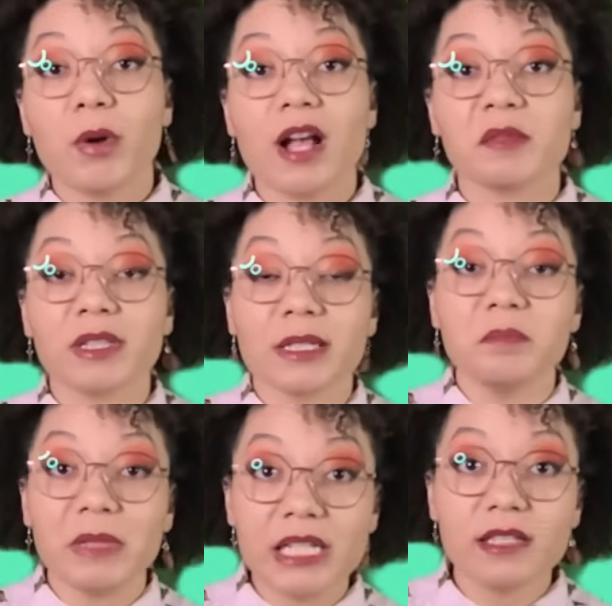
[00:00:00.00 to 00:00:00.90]
to be
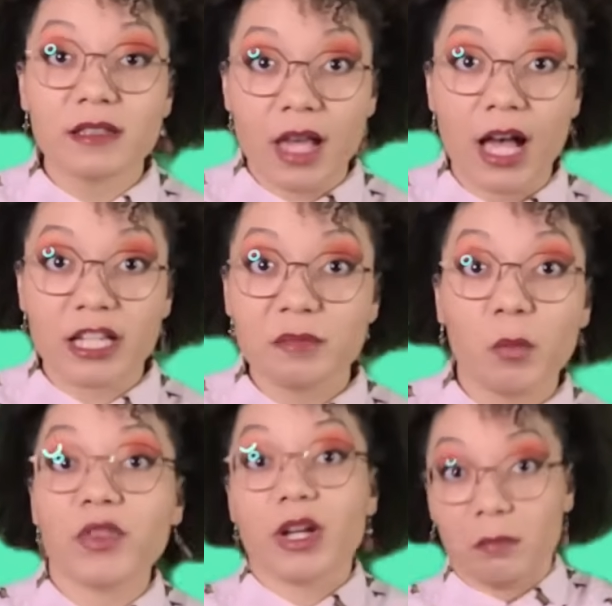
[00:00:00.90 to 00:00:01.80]
approximately me size,
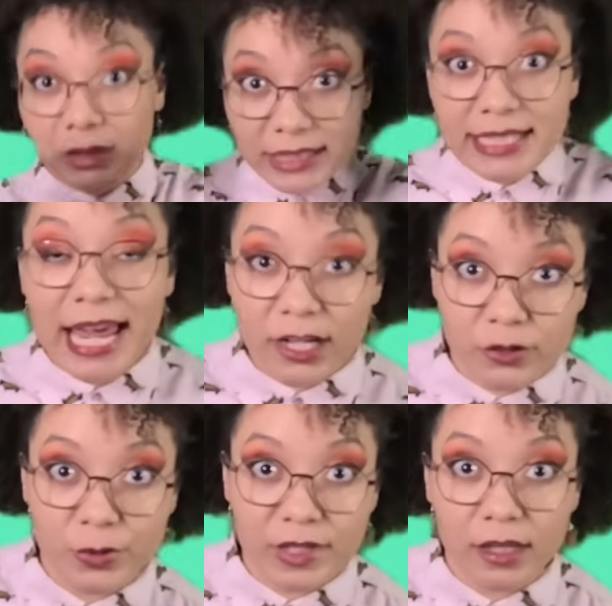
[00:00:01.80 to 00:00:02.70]
but with a complete
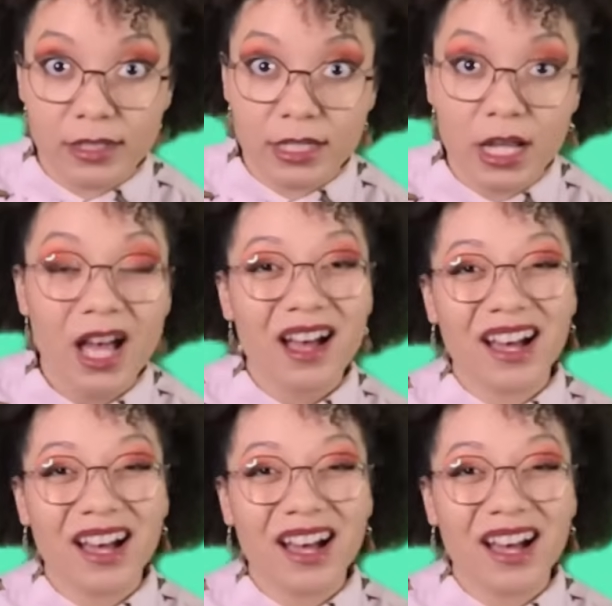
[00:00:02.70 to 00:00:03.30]
exoskeleton,